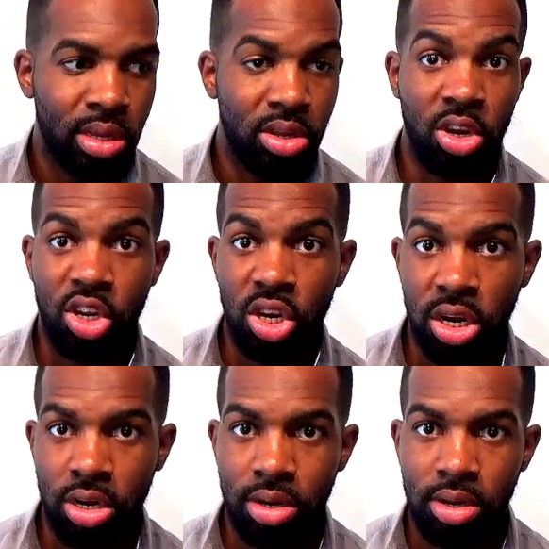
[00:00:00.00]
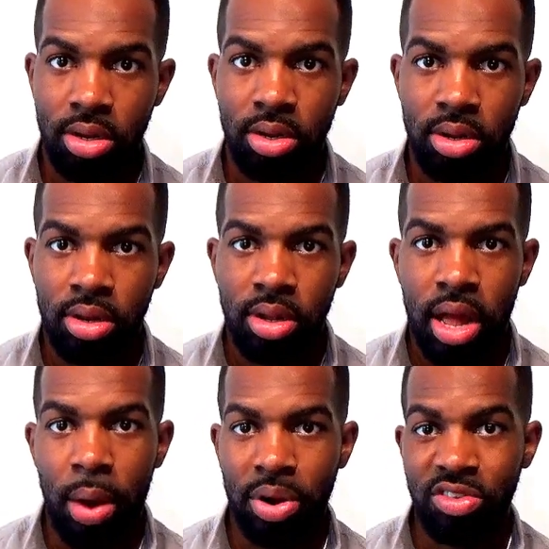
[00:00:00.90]
your shirt,
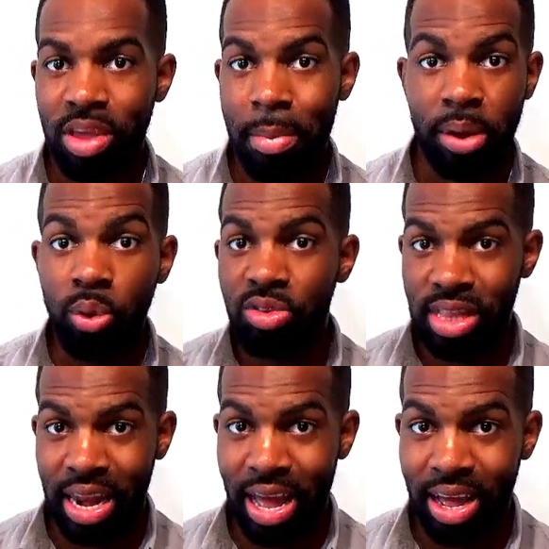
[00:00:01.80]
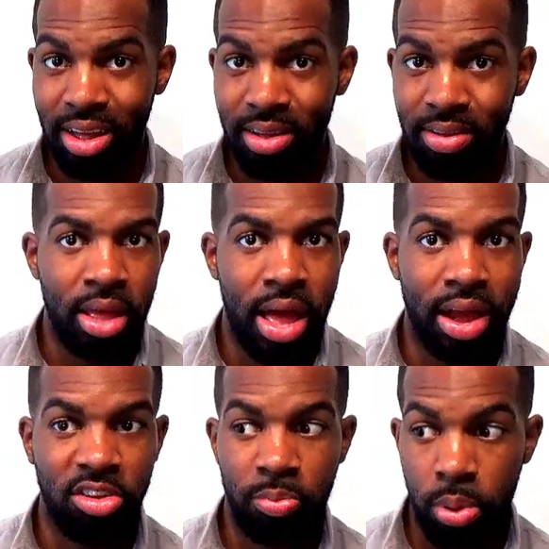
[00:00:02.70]
I wouldn't say me gusta la. I
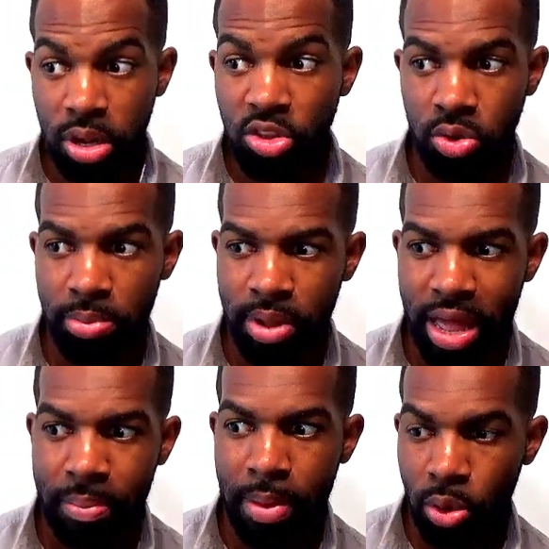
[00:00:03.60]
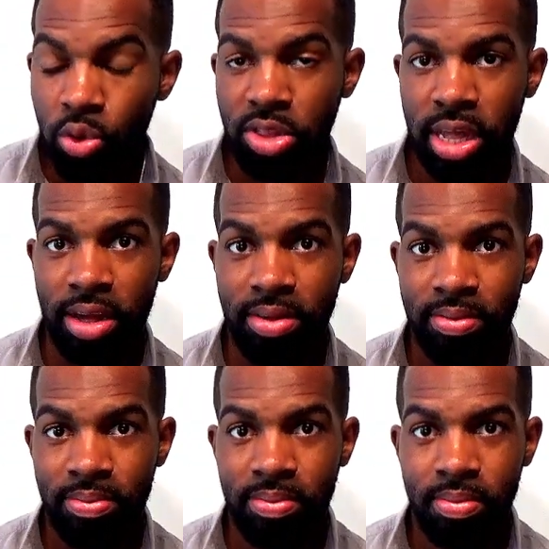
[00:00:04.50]
can just point to it and be like, me gusta.
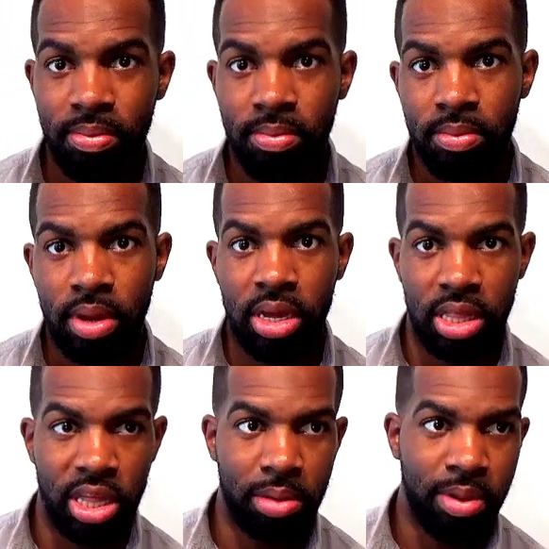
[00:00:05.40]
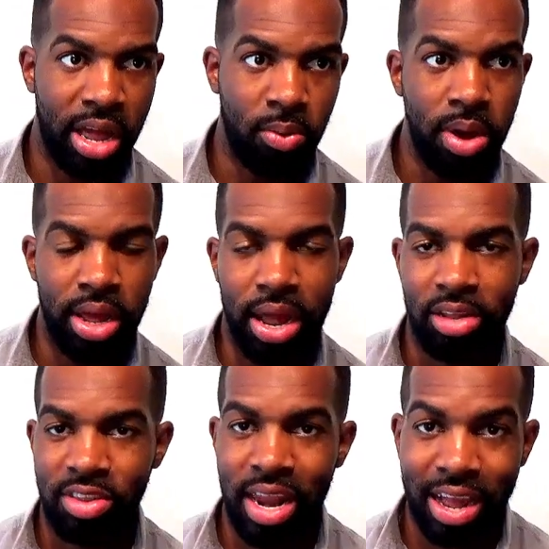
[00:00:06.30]
And then they can be like, what? And I can
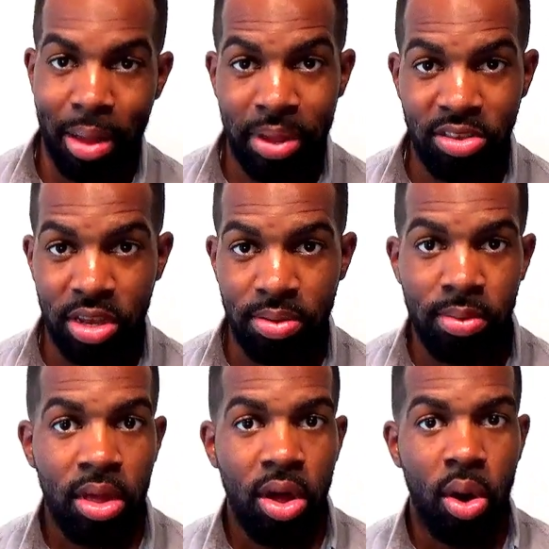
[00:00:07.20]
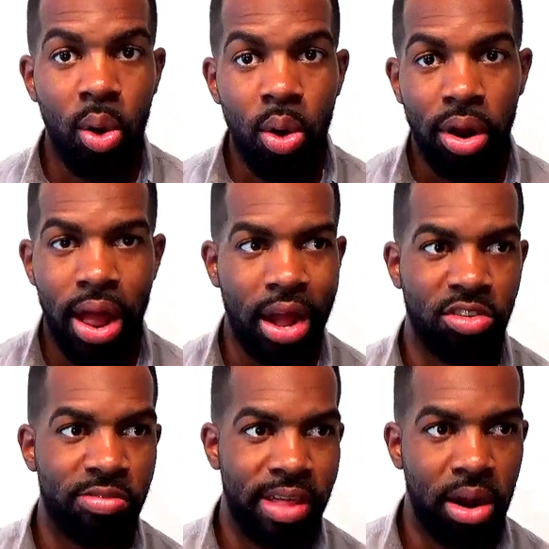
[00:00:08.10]
say la camisa. Or I can
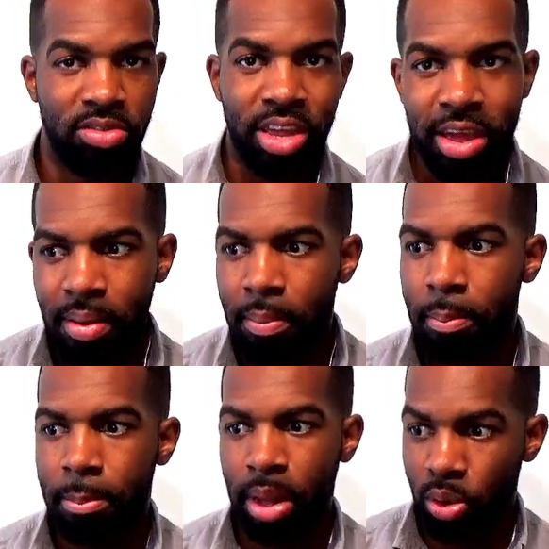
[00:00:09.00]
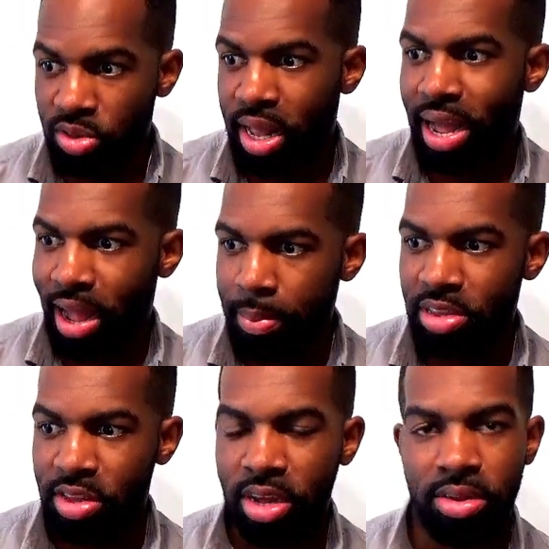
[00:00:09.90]
just flat out say, me gusta la
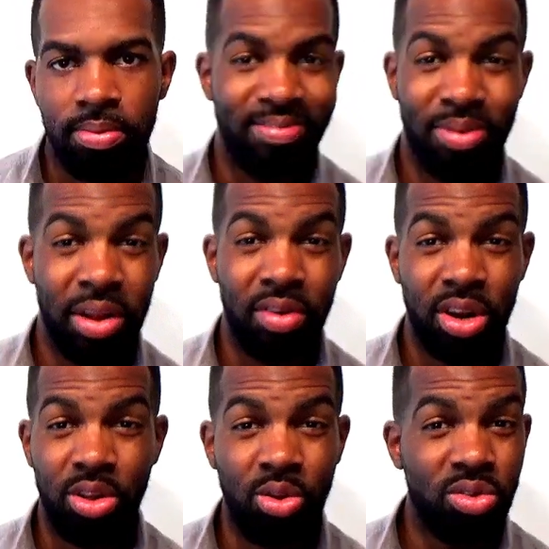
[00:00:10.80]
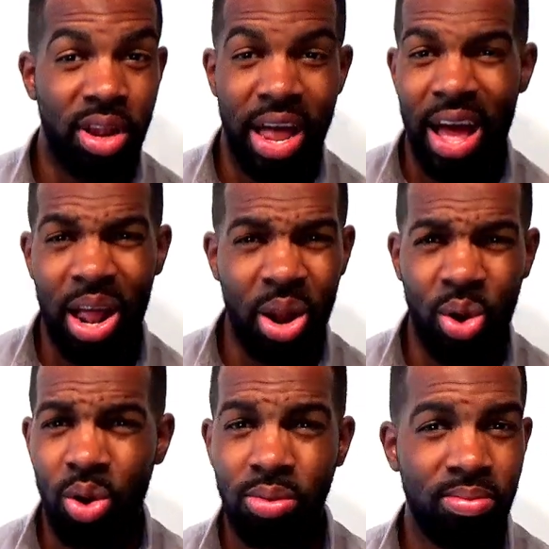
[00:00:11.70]
camisa. We're never gonna use la,
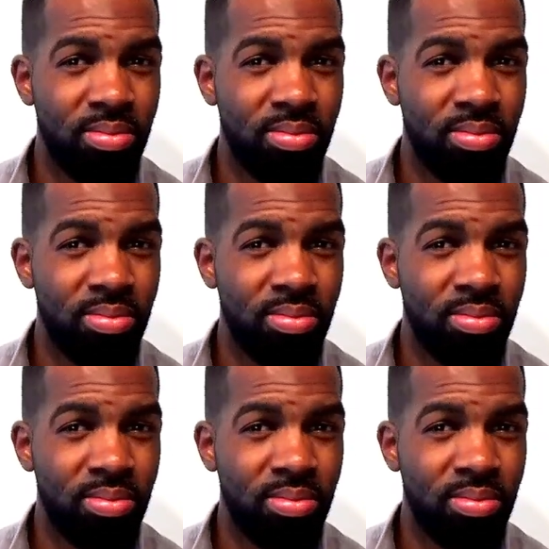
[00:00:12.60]
lo,